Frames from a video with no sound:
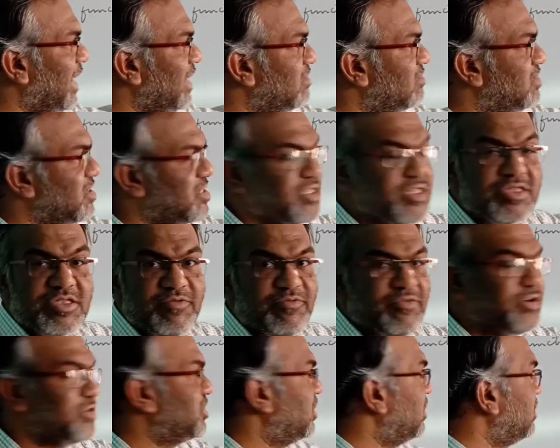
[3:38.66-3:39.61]
this is the
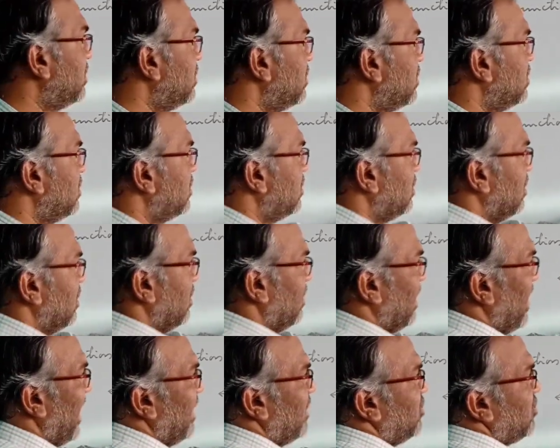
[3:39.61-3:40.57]
function,
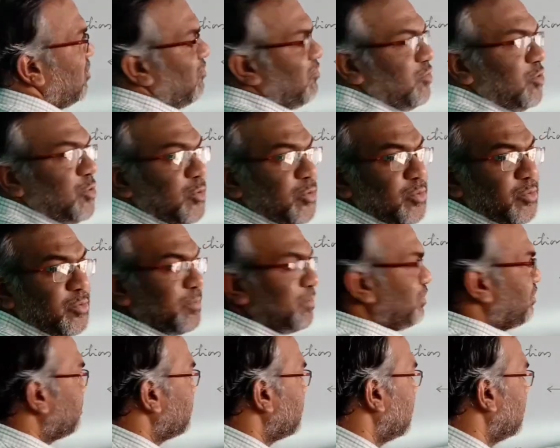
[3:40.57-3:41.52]
right of
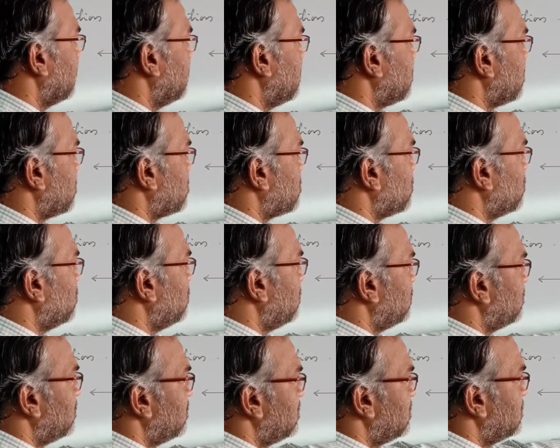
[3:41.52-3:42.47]
2, this is
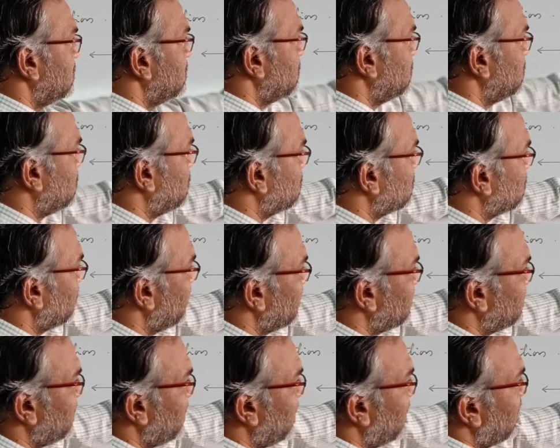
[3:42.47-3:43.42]
2
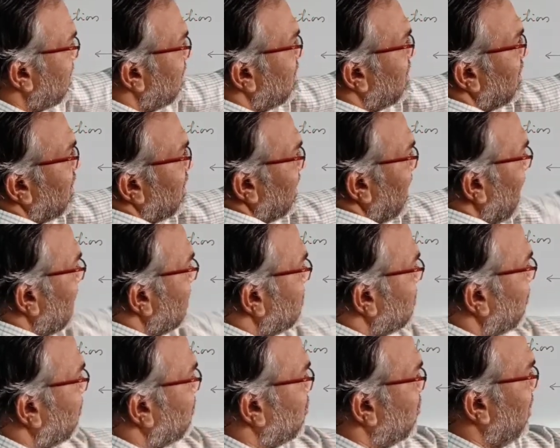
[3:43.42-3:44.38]
is here, right
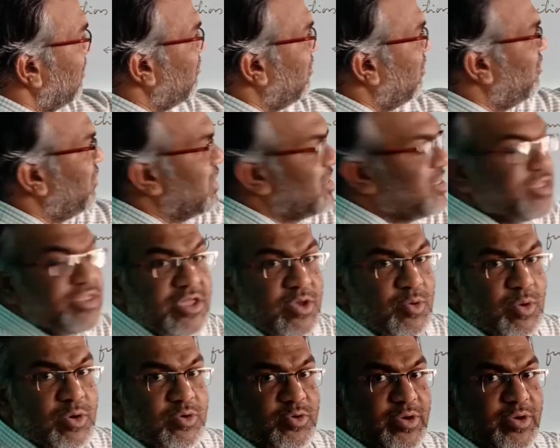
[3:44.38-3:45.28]
of 2, f of x is equal to